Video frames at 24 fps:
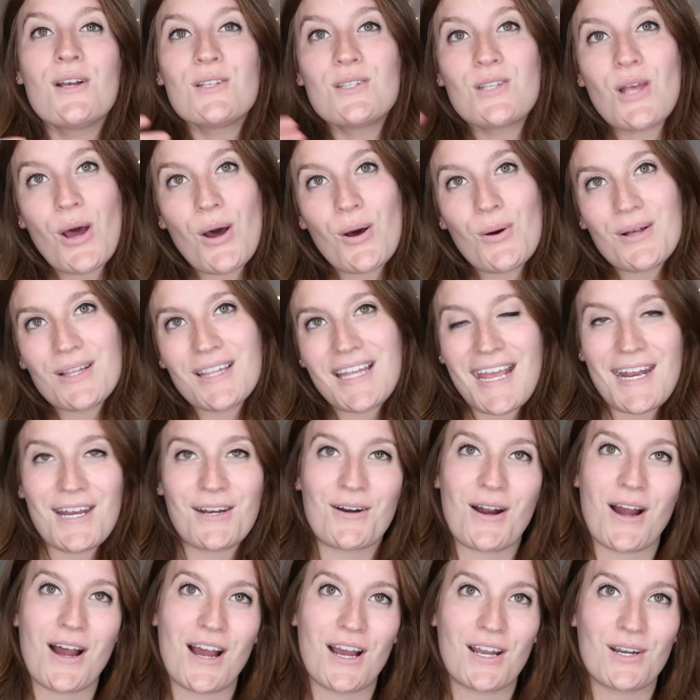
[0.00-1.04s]
So
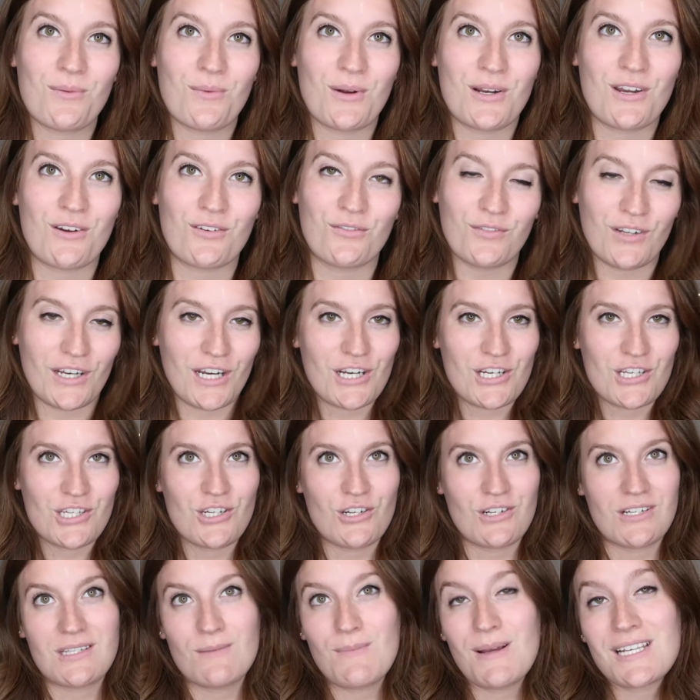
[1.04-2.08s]
later on, when you're finished
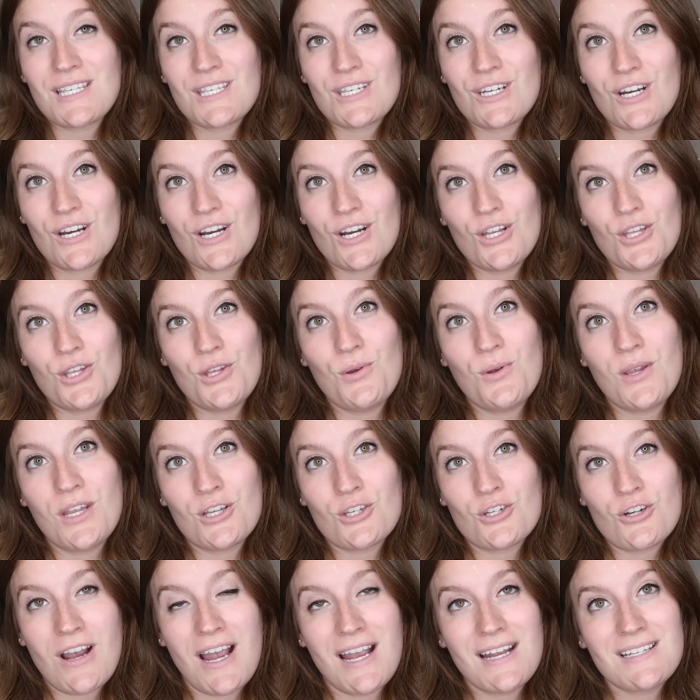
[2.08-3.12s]
your semester, you
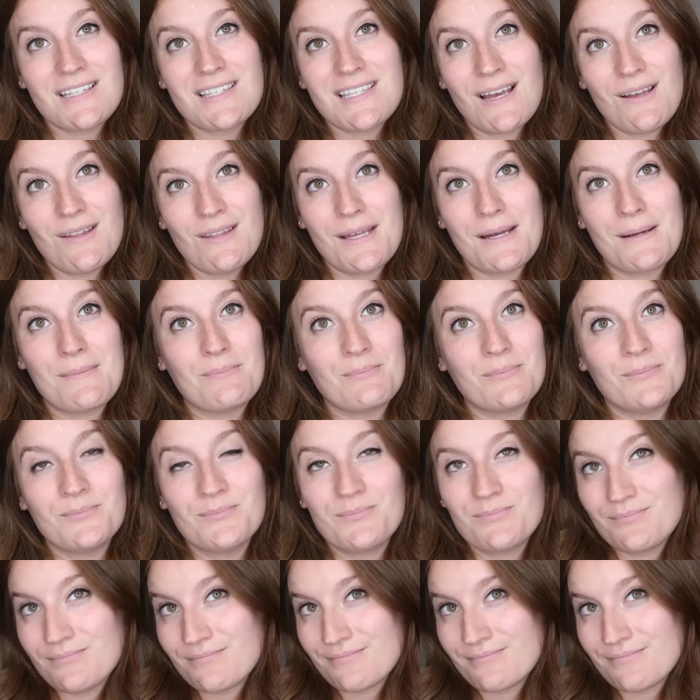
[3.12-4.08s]
can try and sell them